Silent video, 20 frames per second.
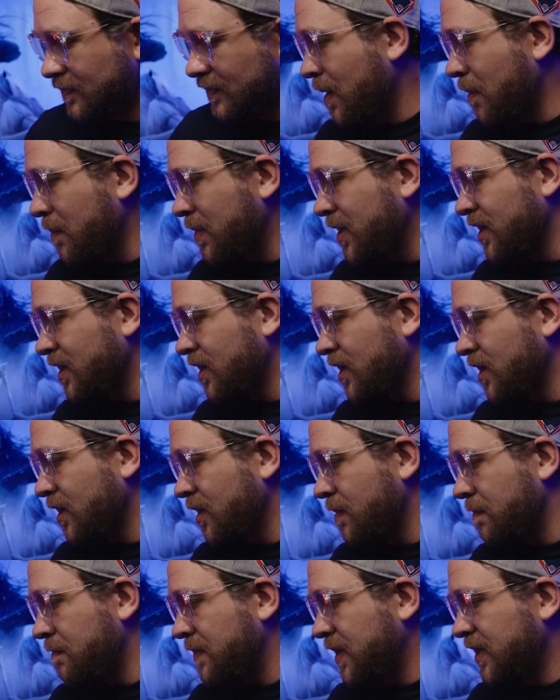I'm
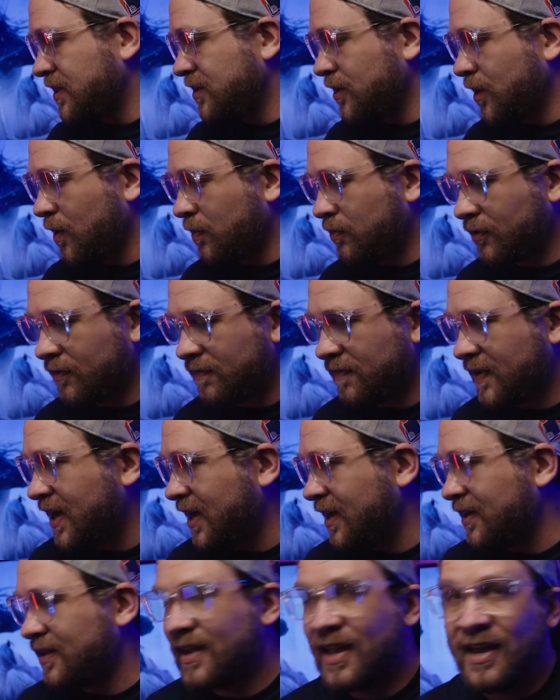gonna mix it up real
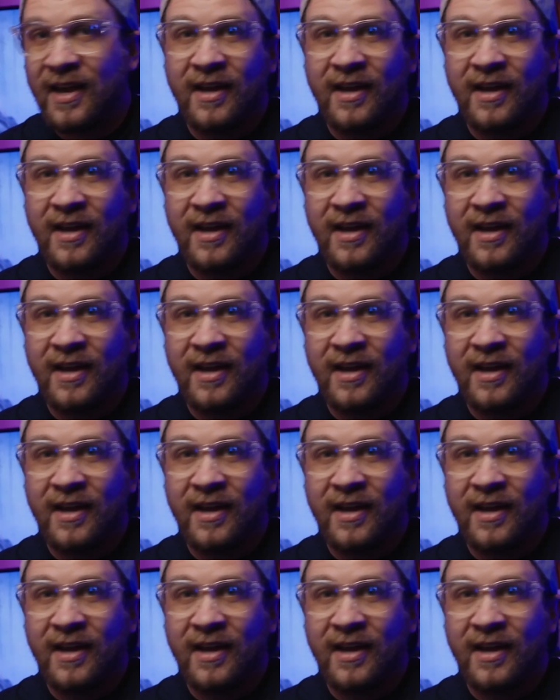fast.